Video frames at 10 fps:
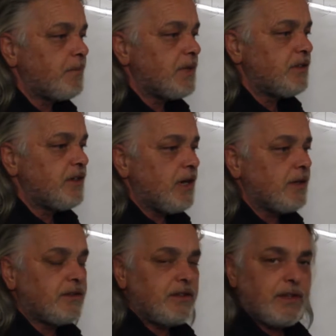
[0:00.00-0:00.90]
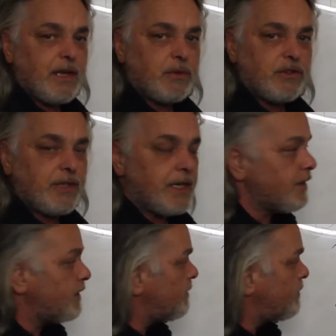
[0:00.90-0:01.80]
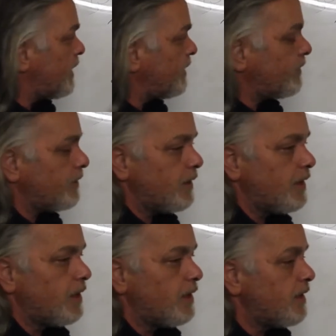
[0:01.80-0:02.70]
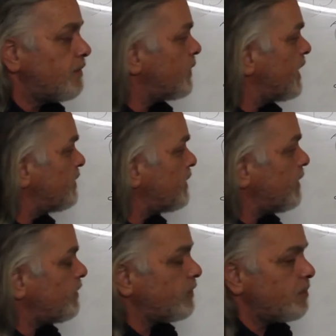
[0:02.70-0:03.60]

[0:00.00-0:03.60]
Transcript: geology that we're seeing, the differentiations